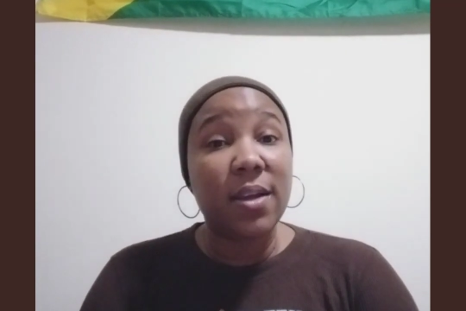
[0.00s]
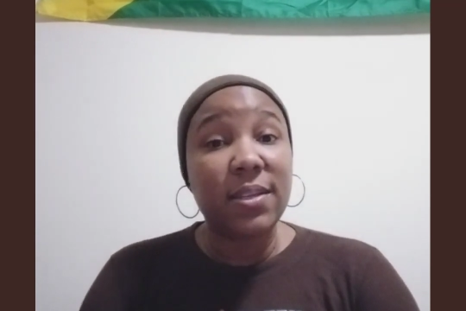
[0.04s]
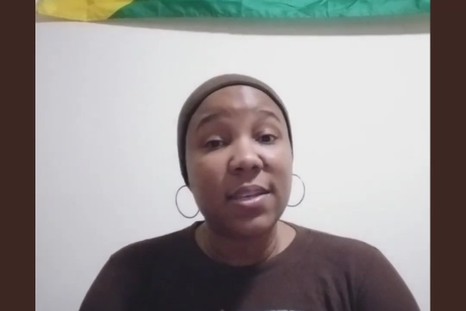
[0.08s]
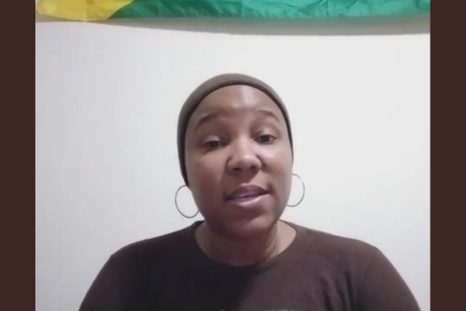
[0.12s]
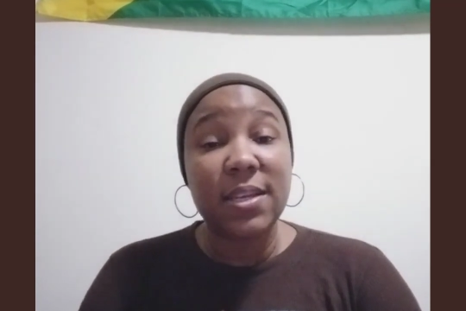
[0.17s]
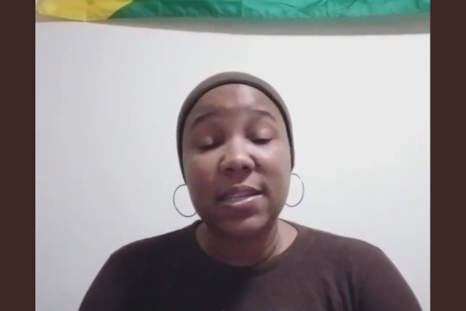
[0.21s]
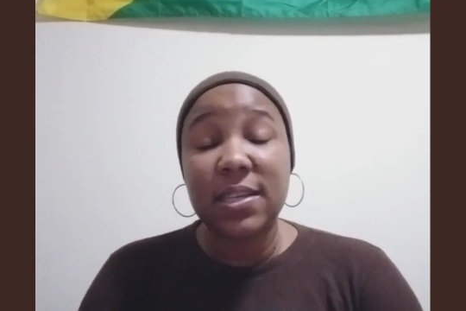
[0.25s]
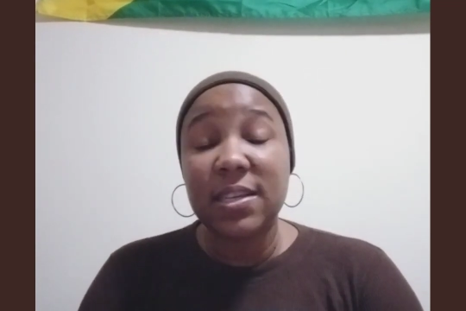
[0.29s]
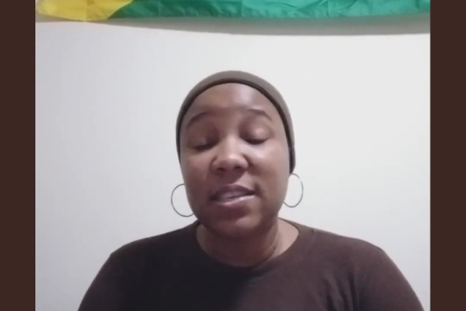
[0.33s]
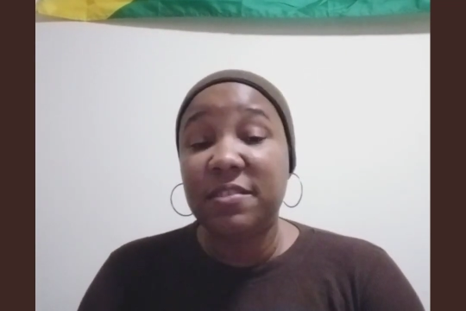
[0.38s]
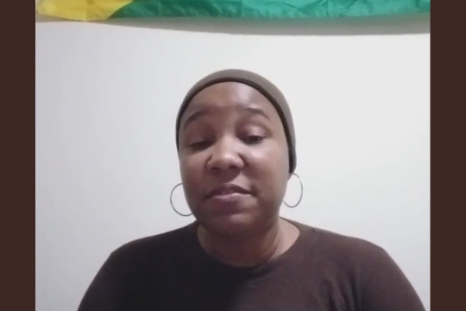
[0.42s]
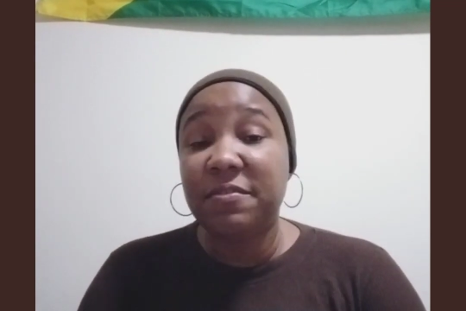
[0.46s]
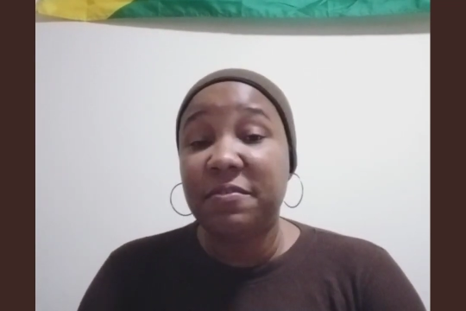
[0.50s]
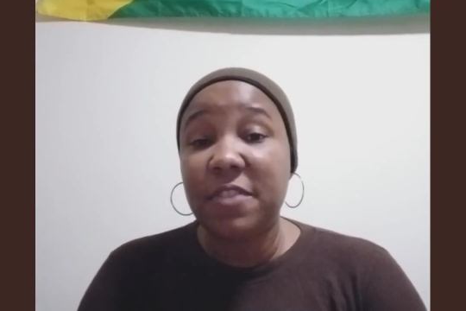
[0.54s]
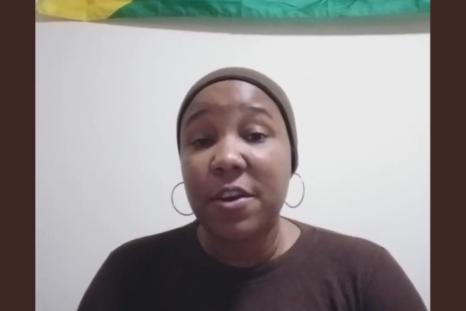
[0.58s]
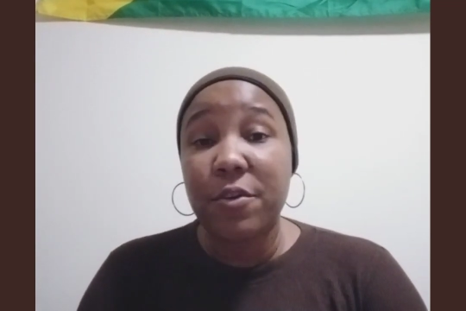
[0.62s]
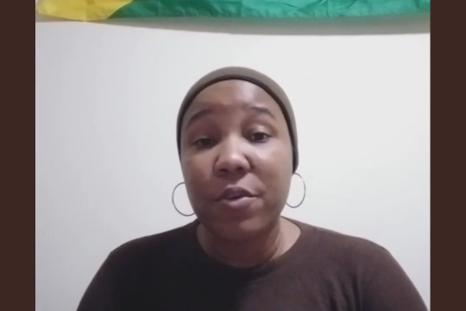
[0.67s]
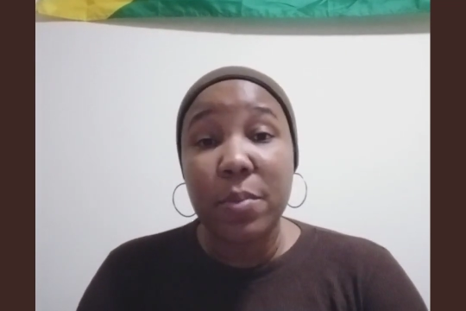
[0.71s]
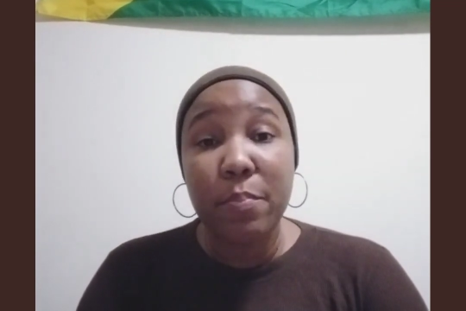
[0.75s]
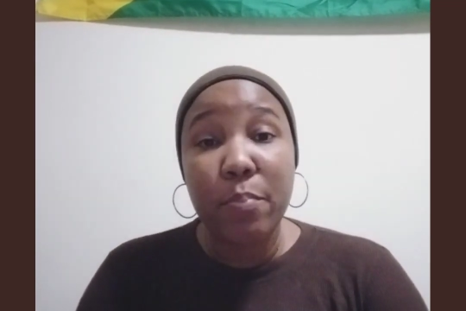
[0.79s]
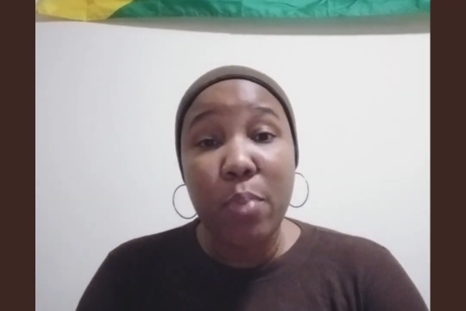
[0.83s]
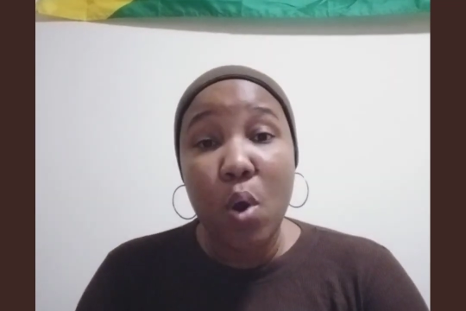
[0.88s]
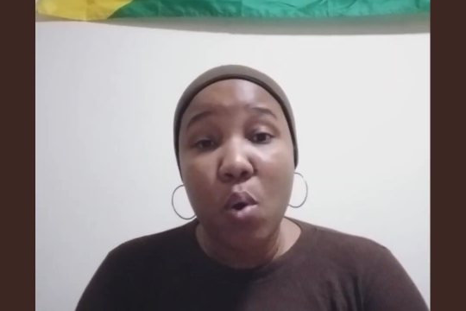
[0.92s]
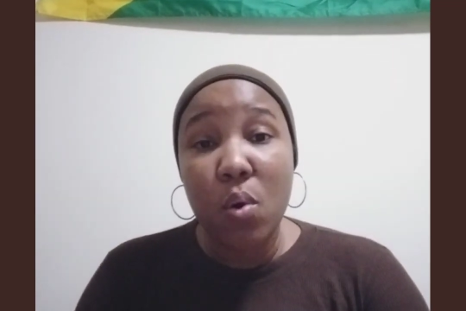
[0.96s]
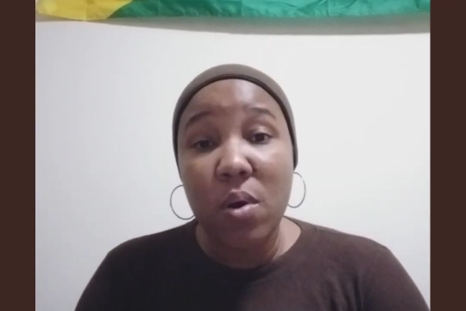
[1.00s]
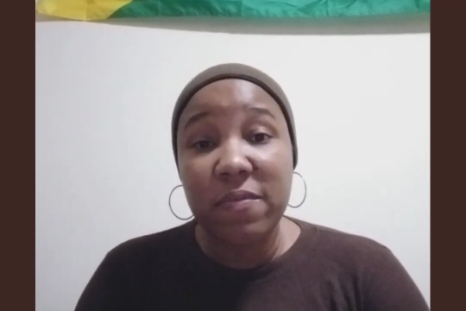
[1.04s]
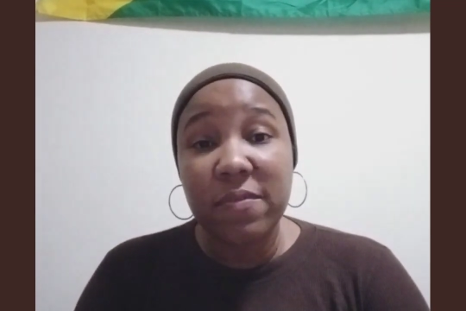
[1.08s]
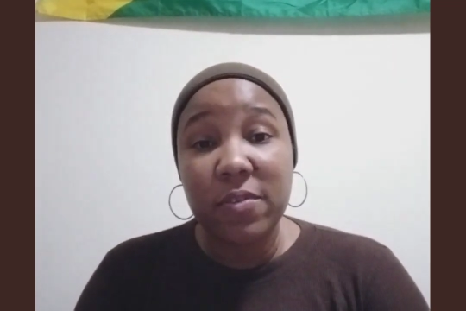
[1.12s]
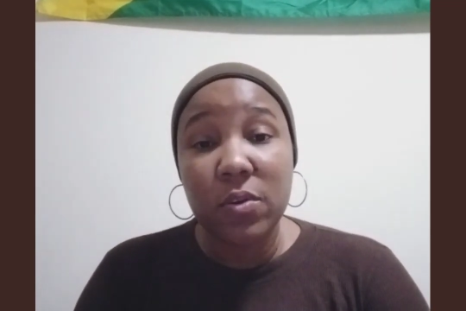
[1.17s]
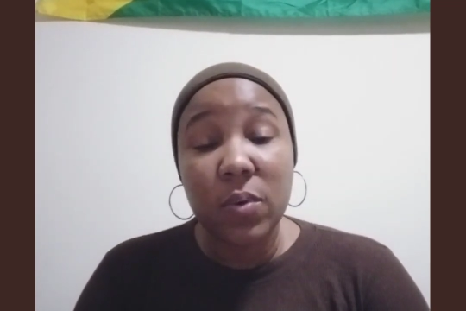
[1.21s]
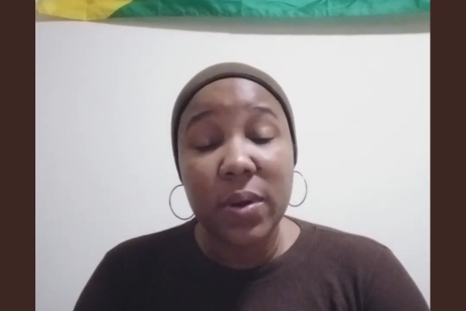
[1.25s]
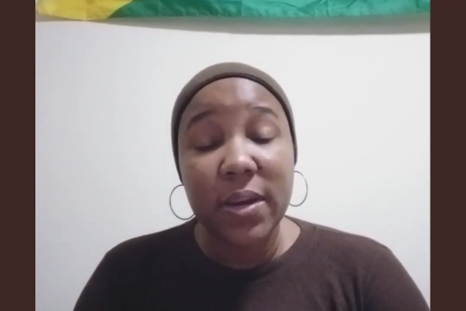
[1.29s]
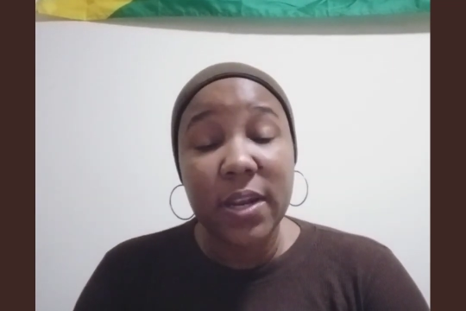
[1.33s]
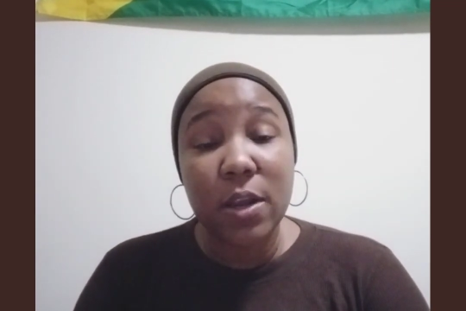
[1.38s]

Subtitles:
It is very powerful when